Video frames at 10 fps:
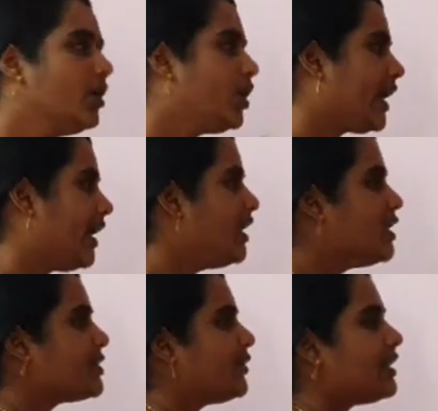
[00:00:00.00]
Okay,
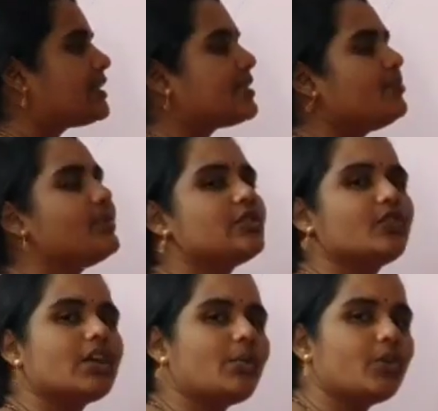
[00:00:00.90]
so what are the symbols
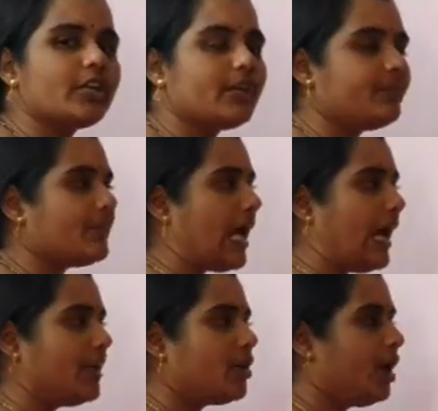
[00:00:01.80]
for ammonium
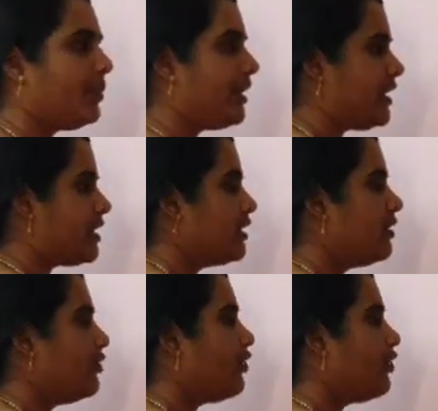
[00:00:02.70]
and carbonate?